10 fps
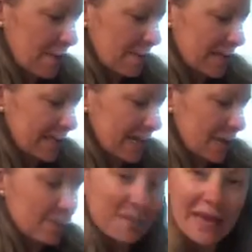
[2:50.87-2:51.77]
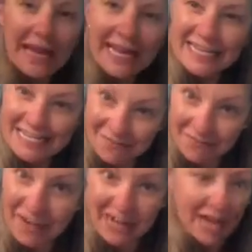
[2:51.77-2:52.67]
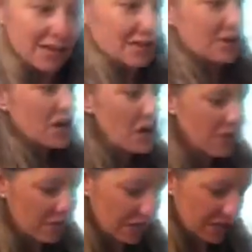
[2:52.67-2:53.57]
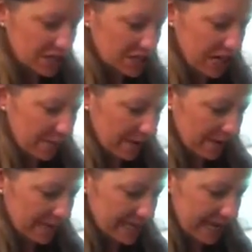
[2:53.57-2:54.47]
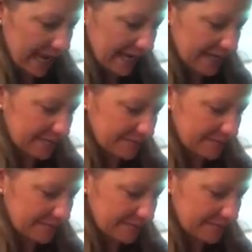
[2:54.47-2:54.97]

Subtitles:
but I think I'll pick a different color for the shape of his head.